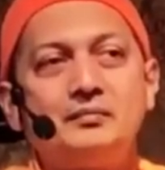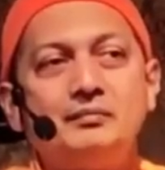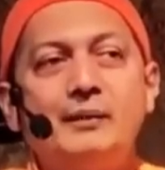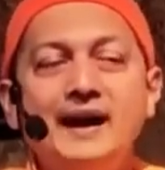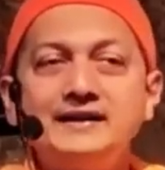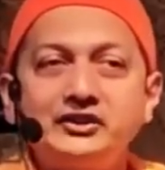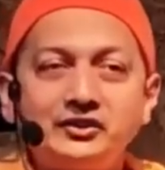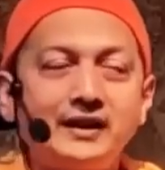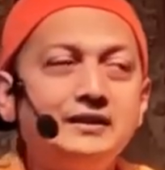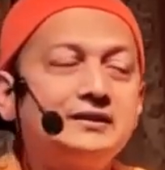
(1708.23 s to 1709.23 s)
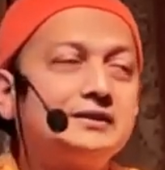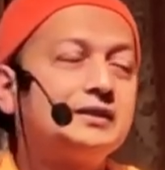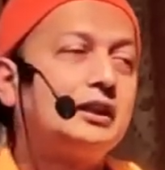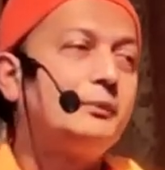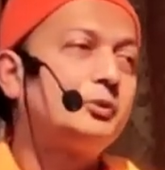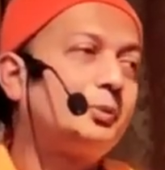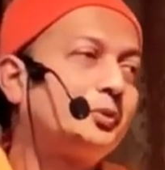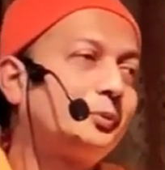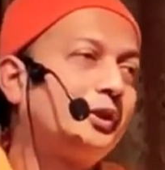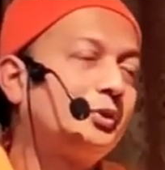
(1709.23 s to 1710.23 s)
My strength comes
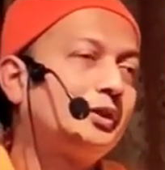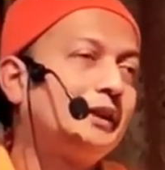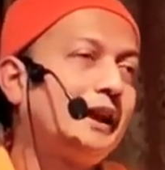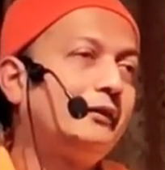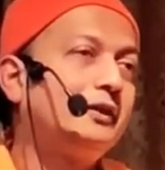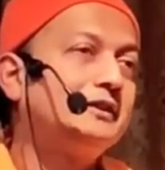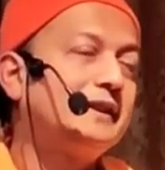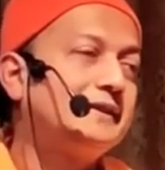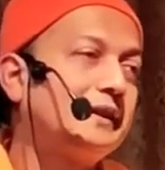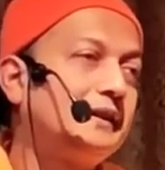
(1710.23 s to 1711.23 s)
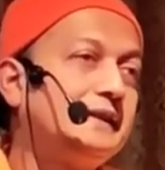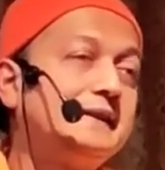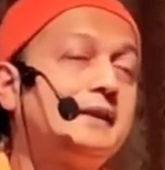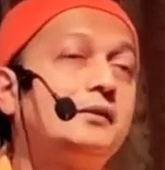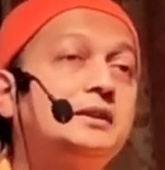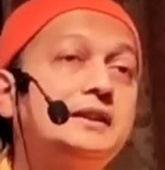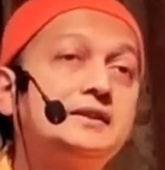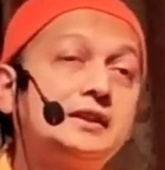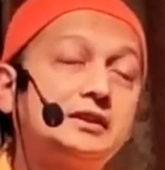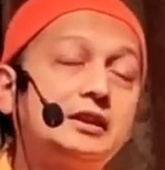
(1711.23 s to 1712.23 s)
from spiritual life. When things are easy, when
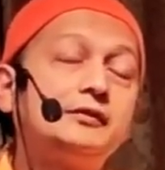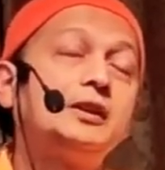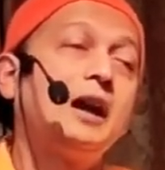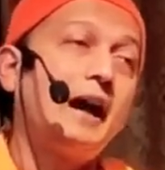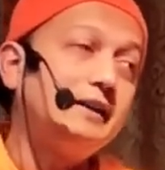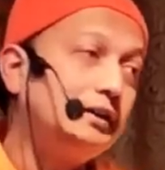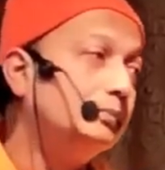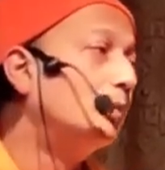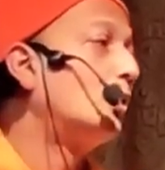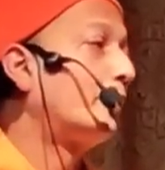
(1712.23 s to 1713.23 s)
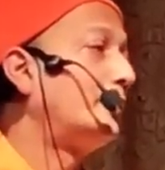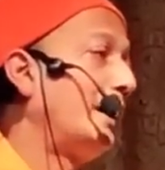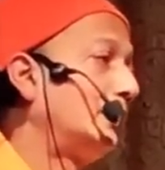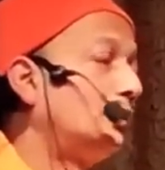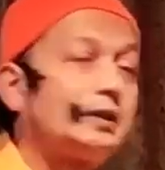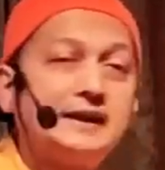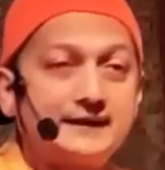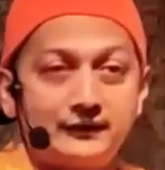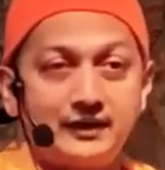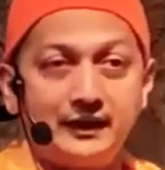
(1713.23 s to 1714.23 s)
things are tough, I need more of that, not
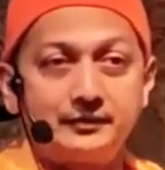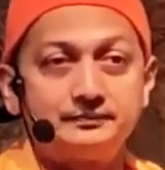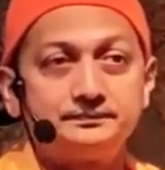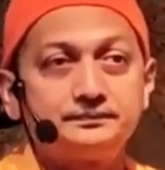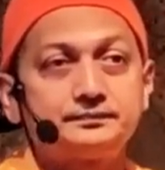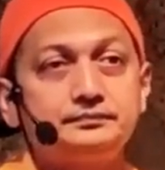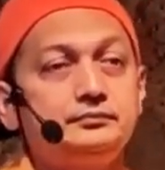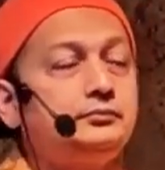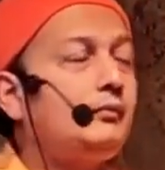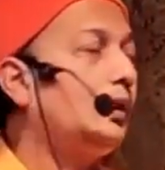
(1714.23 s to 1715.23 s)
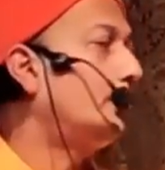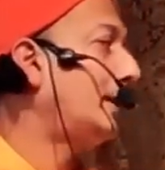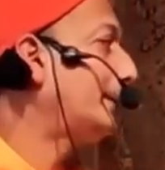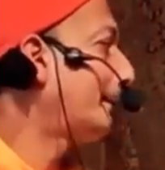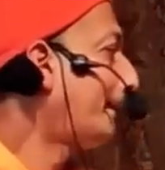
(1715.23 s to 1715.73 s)
less of that. Okay.